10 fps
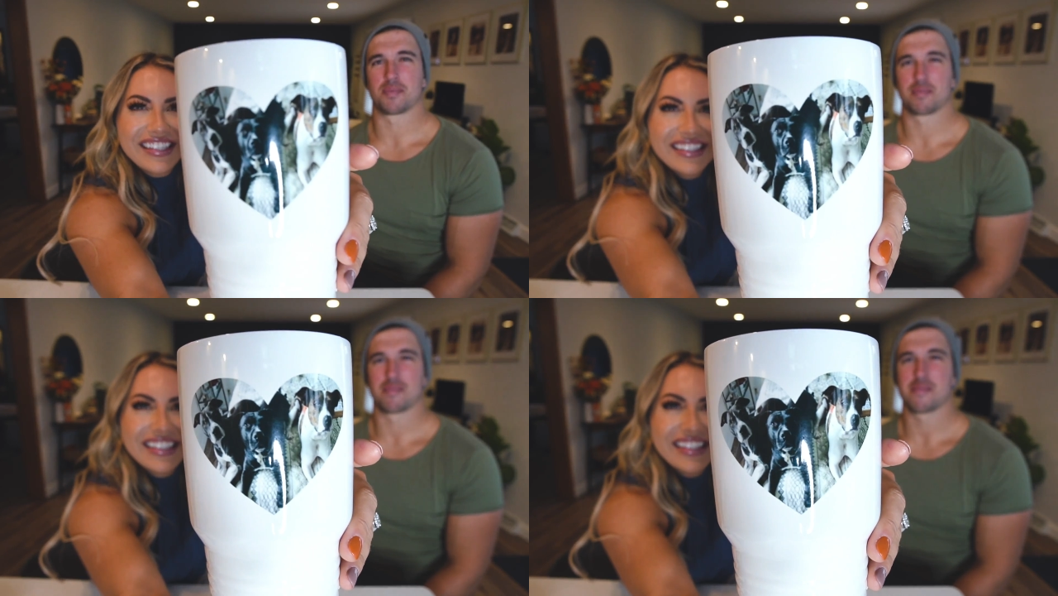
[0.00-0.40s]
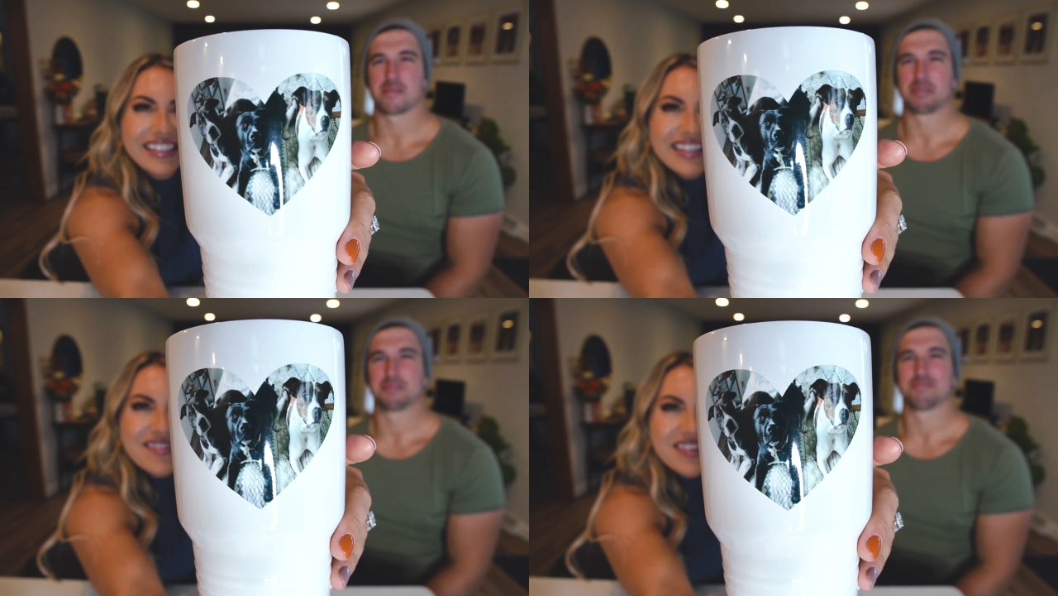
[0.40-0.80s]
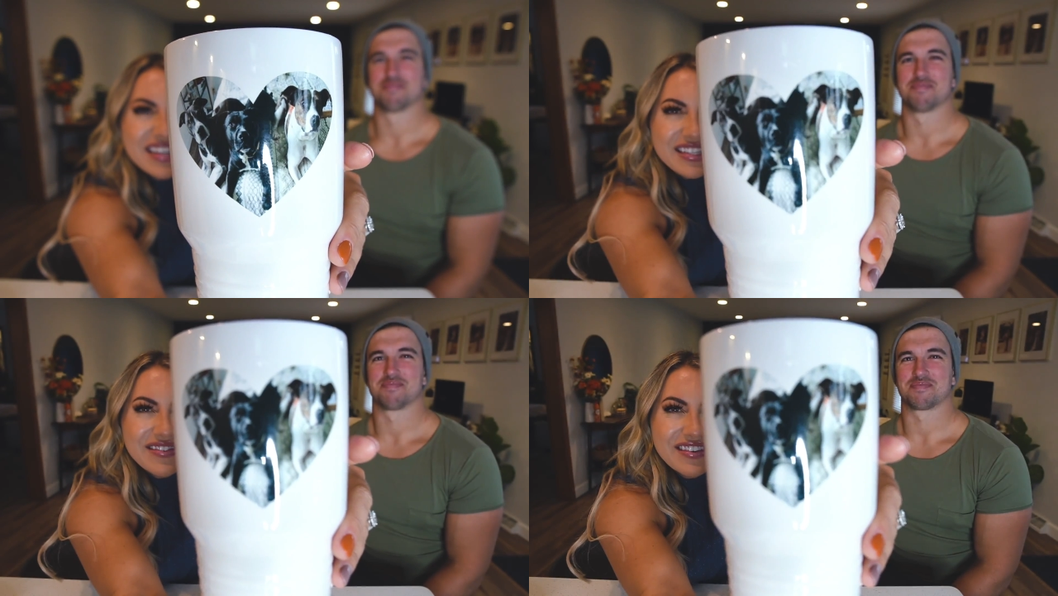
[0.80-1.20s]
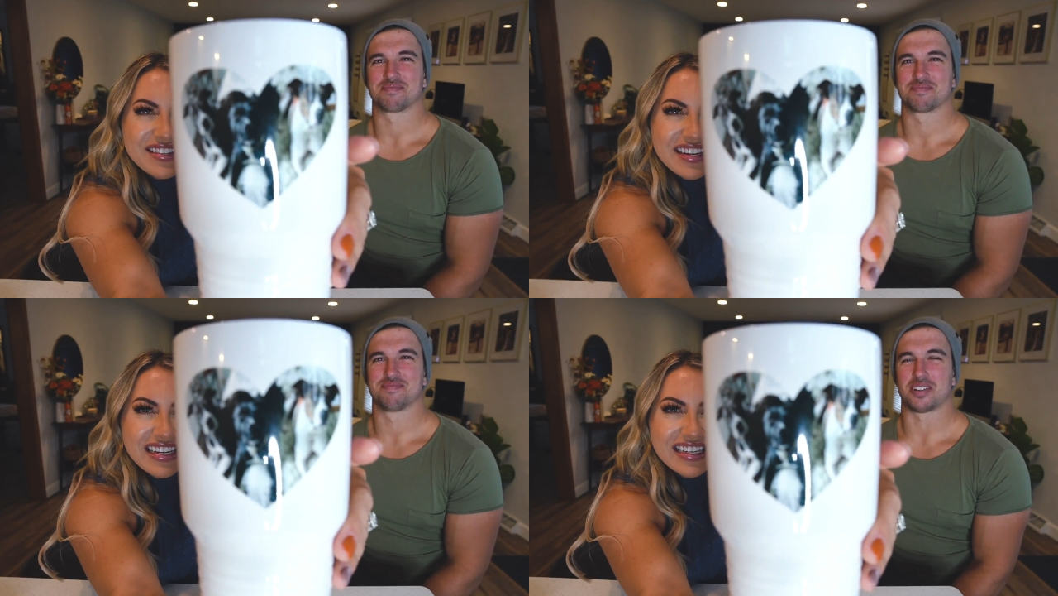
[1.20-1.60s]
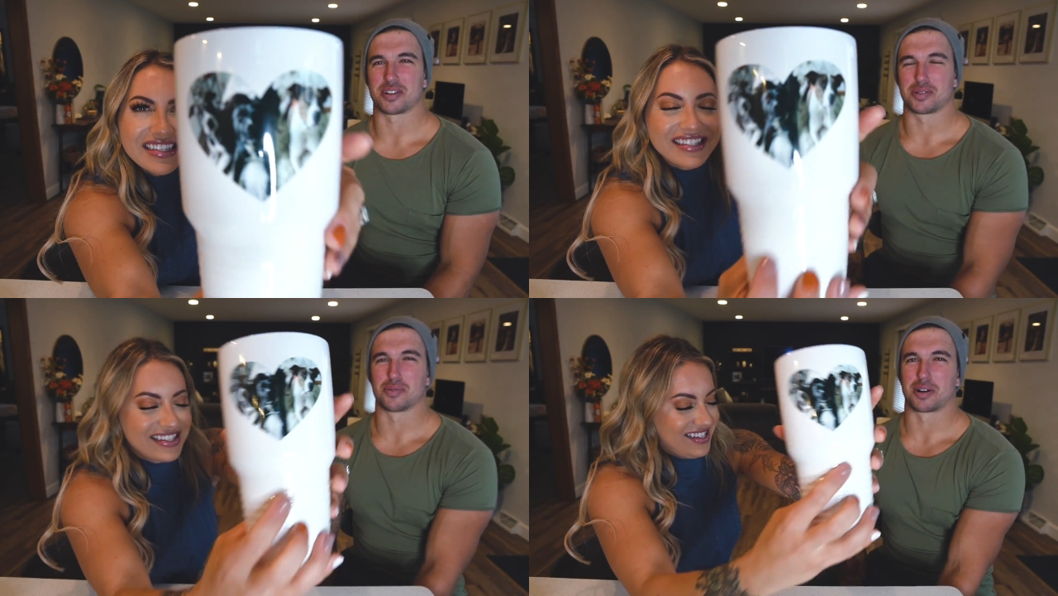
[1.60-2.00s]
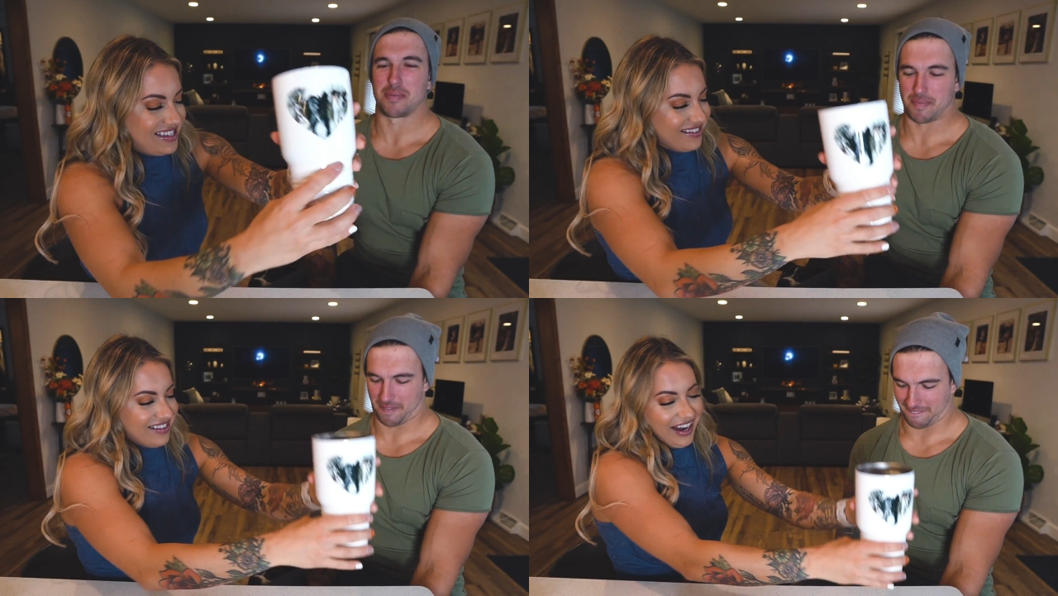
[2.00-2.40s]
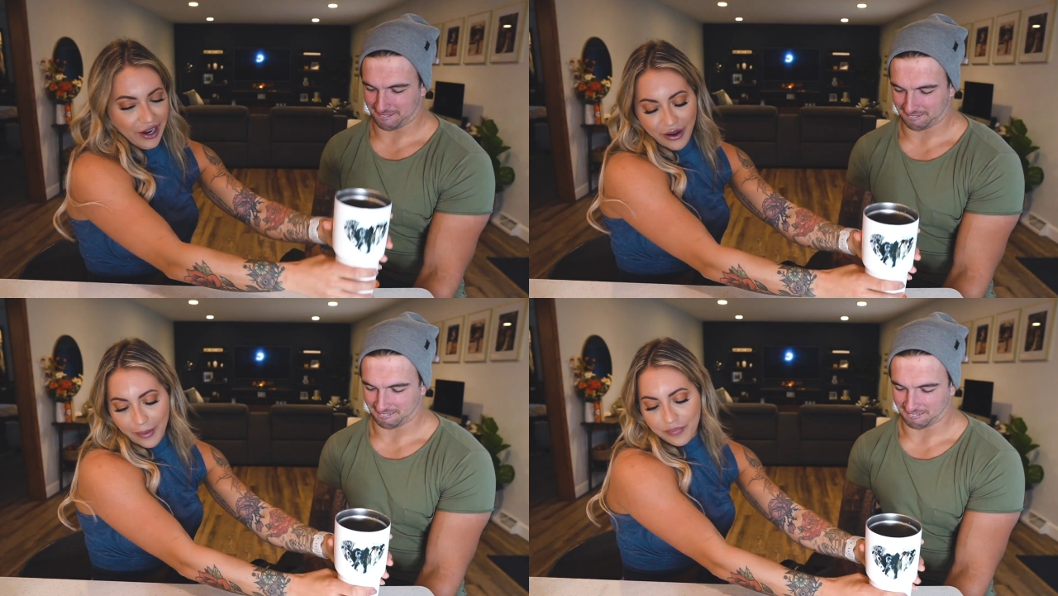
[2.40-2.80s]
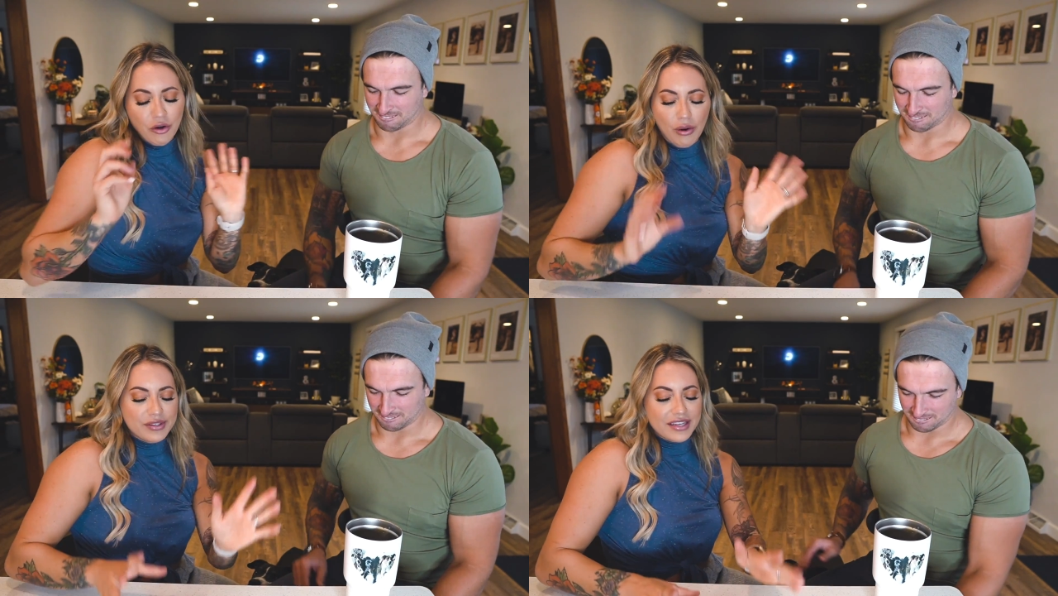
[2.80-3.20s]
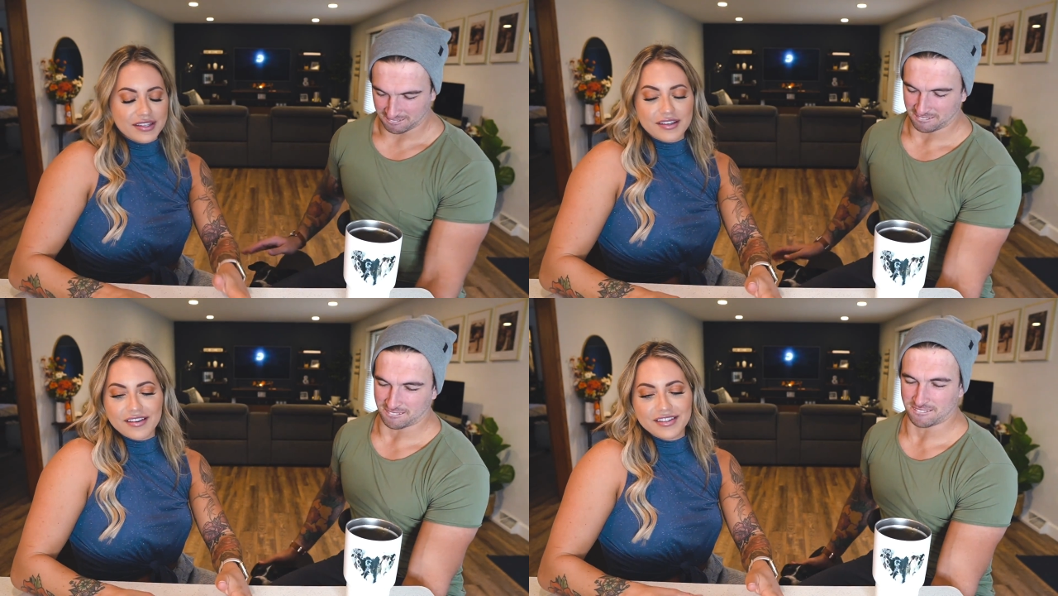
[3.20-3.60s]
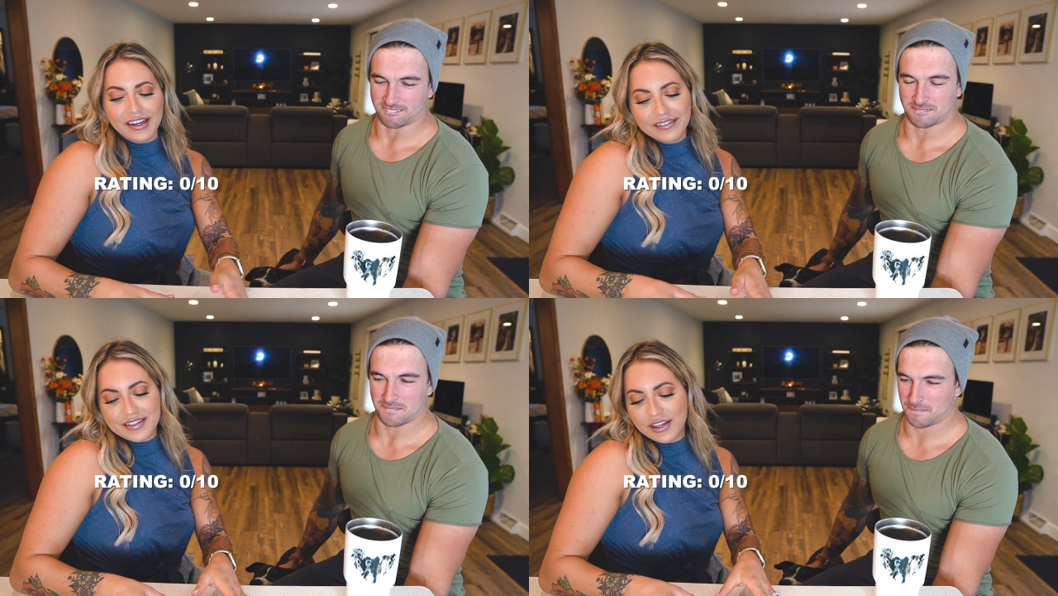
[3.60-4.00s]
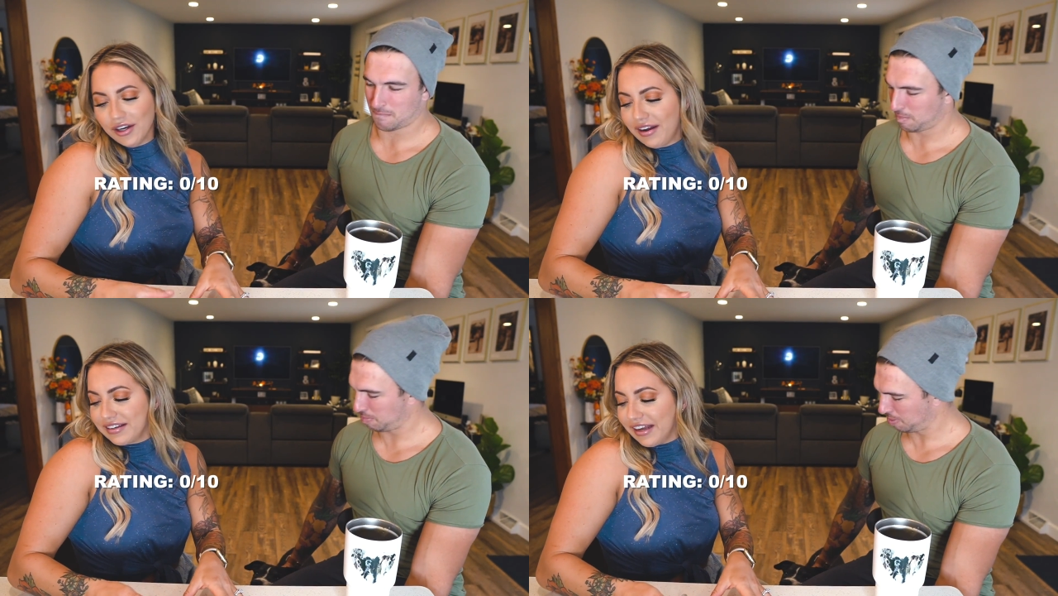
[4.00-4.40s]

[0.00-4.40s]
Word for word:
Speaker 1: Oh, look at the cup just your stickers on it. Very cool cup. So great. Okay, gross. That's disgusting. Zero out of